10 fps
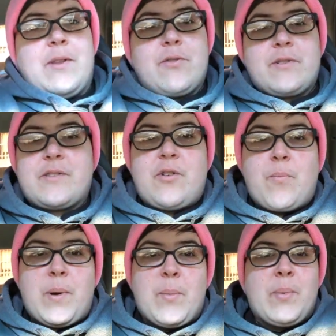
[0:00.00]
There was no
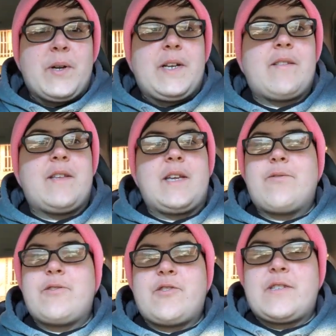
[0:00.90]
bump or anything.
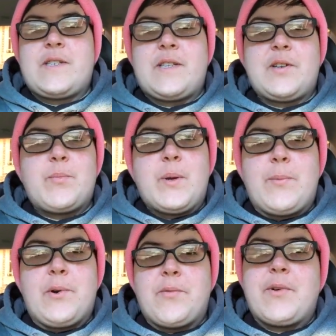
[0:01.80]
It was just a little bit
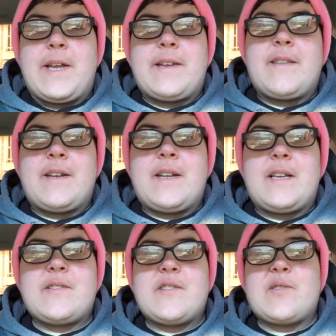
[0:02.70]
more red than it
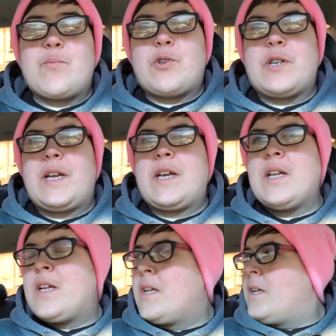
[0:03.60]
is this morning.